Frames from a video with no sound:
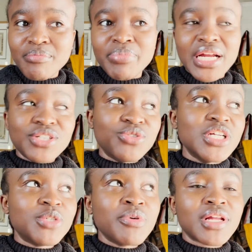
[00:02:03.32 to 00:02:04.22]
but I do
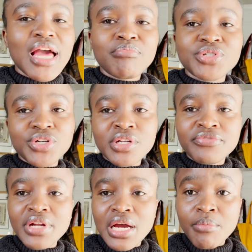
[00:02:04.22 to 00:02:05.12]
need to be on campus early
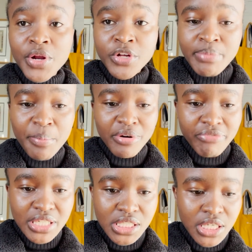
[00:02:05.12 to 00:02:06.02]
for like a meeting with my
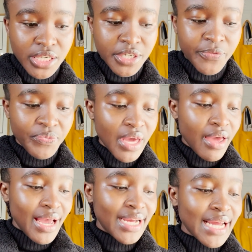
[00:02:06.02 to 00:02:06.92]
professor.
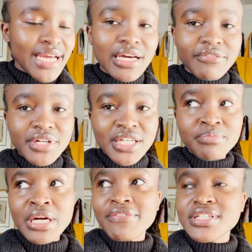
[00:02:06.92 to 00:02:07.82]
And I never eat
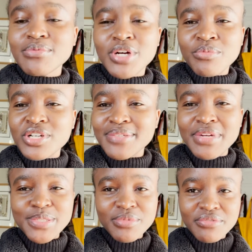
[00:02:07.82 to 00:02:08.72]
breakfast in the morning because it
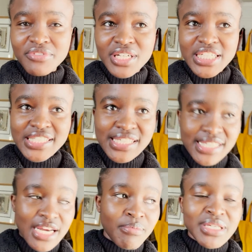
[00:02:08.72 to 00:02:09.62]
makes me feel kind of
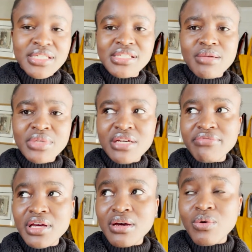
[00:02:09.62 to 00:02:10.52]
sick. But since I'm
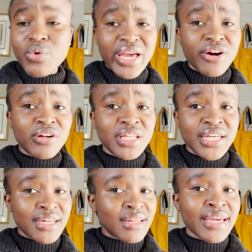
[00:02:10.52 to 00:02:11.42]
leaving way
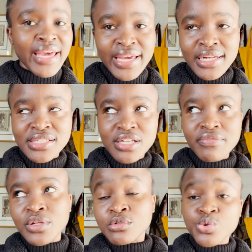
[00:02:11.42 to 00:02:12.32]
early at like 8 instead
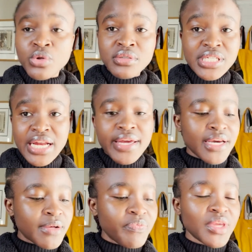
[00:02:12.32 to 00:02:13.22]
of the usual 10
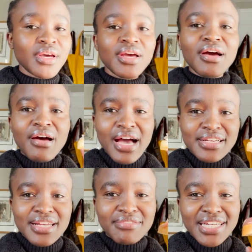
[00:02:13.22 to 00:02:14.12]
a.m., I
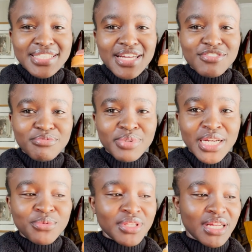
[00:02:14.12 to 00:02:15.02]
just have like a slice of
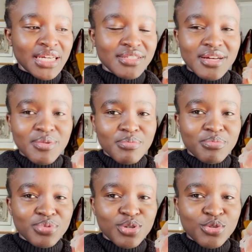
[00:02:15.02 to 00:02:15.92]
bread with like some
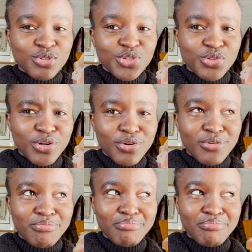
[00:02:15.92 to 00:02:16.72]
prosciutto,